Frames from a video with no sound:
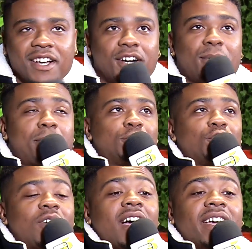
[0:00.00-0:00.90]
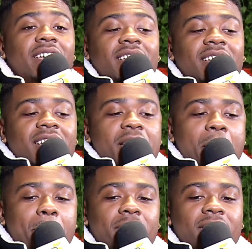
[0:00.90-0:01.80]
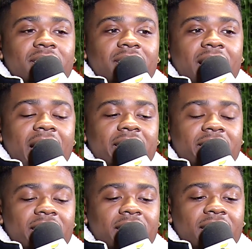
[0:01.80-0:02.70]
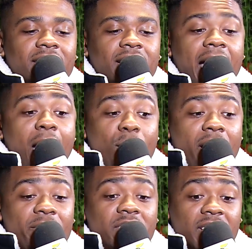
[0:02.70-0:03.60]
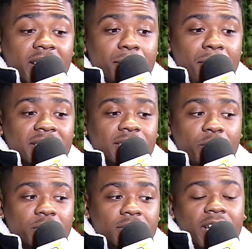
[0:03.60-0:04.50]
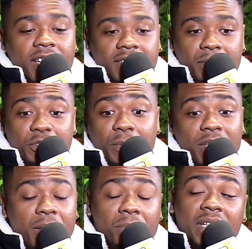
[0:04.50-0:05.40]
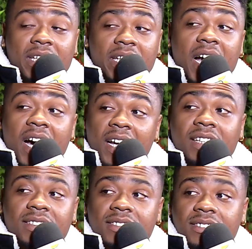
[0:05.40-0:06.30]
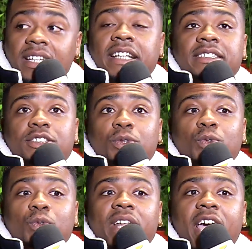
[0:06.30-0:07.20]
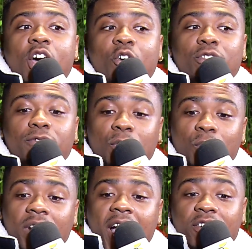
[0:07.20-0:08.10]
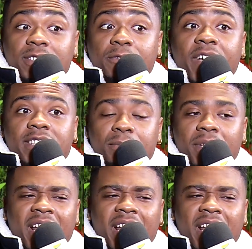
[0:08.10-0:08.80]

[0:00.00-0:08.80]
I'm trying, but I think how I've done it myself is, like I said, to be completely honest and to lay it out on the floor and how it's affected me.